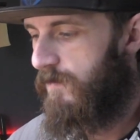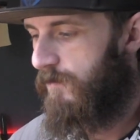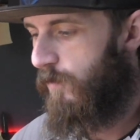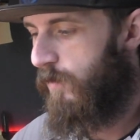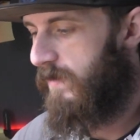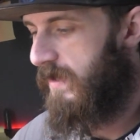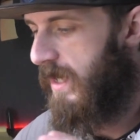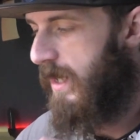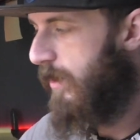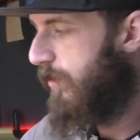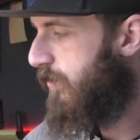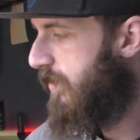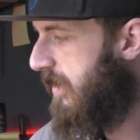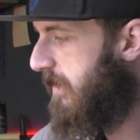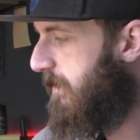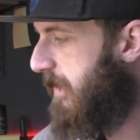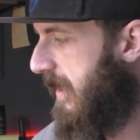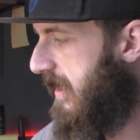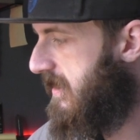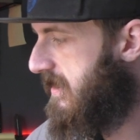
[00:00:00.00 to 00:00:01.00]

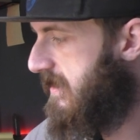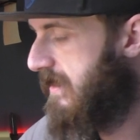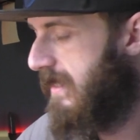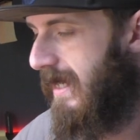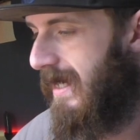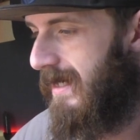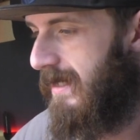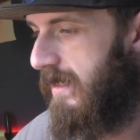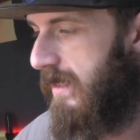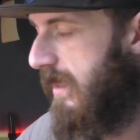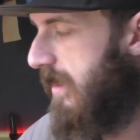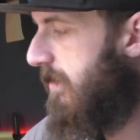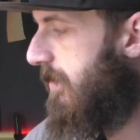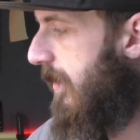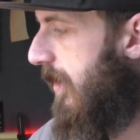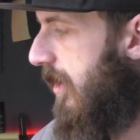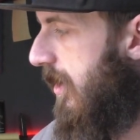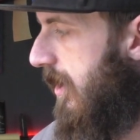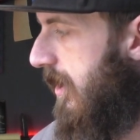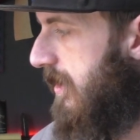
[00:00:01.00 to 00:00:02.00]
HellCreek baits to end up
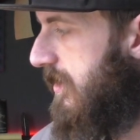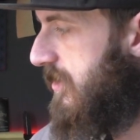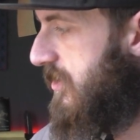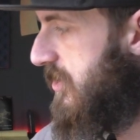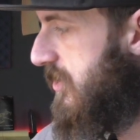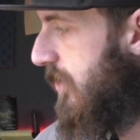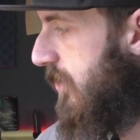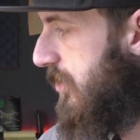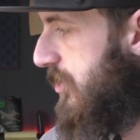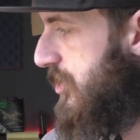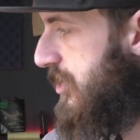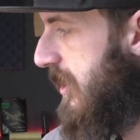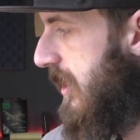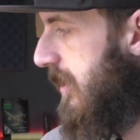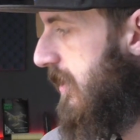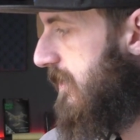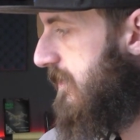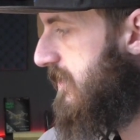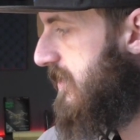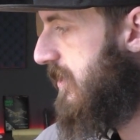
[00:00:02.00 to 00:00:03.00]
on store
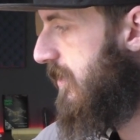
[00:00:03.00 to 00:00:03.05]
shelves.